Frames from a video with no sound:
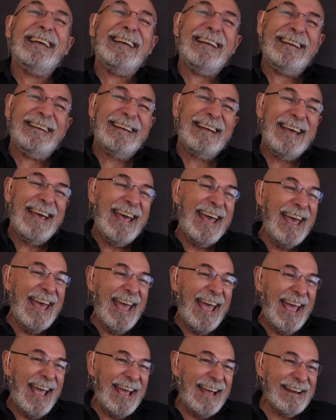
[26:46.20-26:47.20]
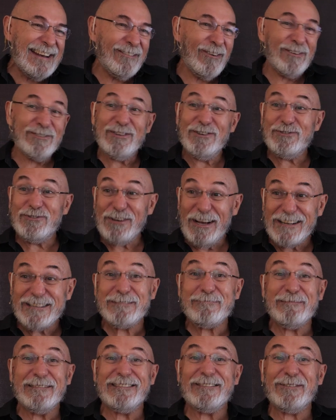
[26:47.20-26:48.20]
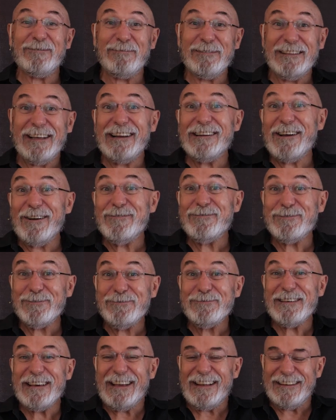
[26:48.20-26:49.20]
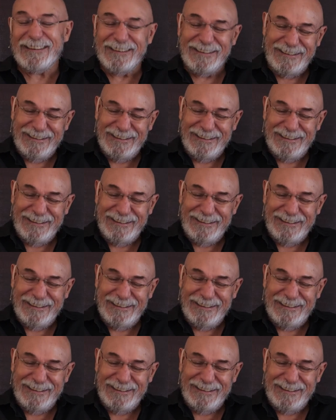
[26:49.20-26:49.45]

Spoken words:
And lots of judgment on when they don't do that.